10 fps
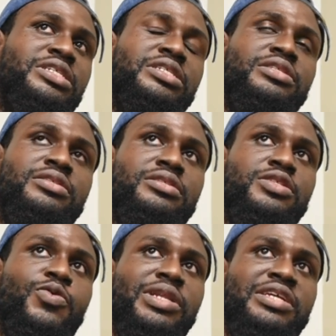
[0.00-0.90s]
in
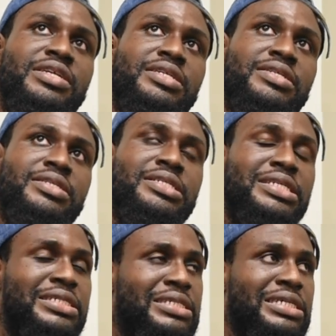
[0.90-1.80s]

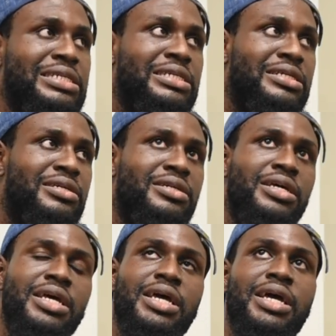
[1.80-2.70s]
2016.
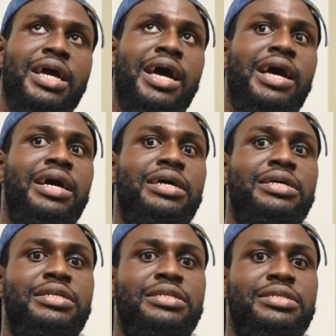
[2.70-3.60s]

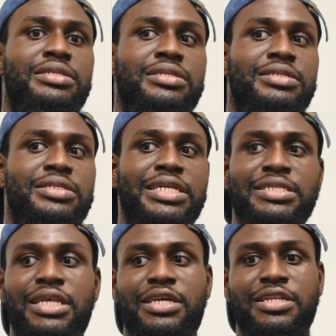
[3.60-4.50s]
And since
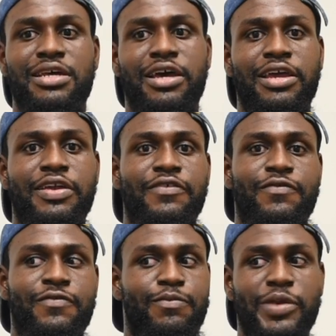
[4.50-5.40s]
then, I've
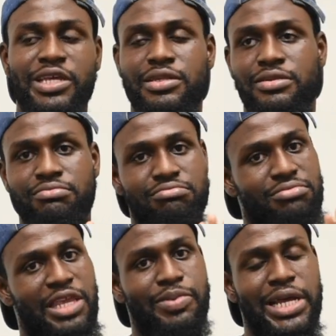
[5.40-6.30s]
been
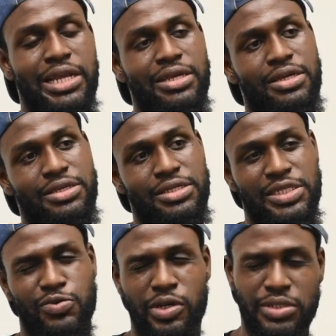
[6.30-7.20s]
keeping at it.
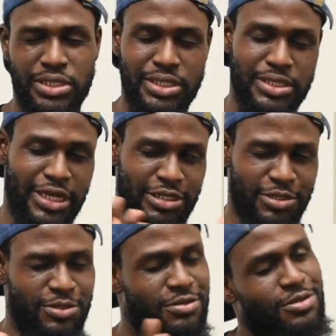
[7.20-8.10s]
It's one of those things that you
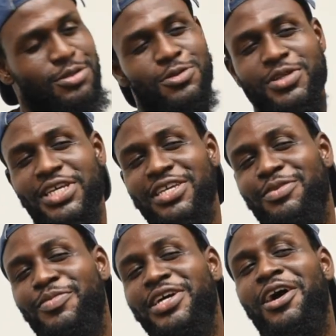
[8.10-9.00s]
do to keep your
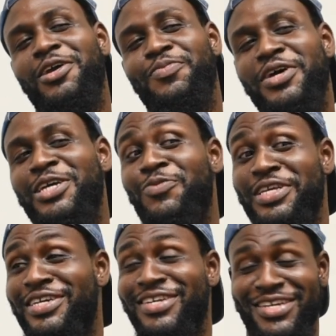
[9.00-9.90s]
mind occupied when
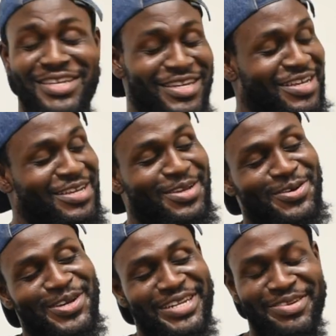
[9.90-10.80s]
you're
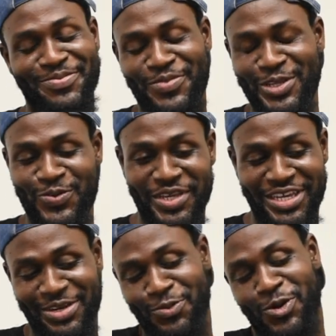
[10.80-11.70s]
going
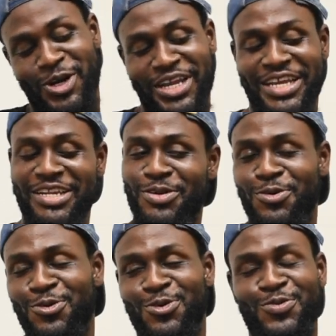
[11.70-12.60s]
between work and
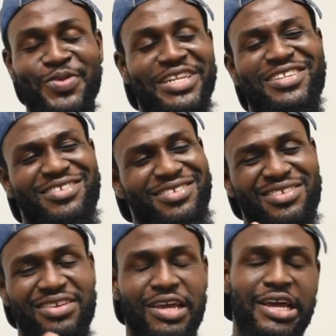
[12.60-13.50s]
home. And
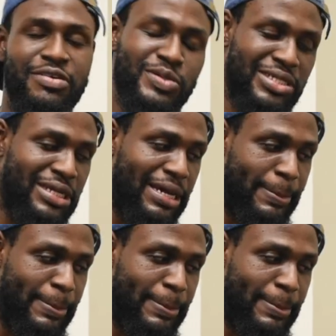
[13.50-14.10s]
it was just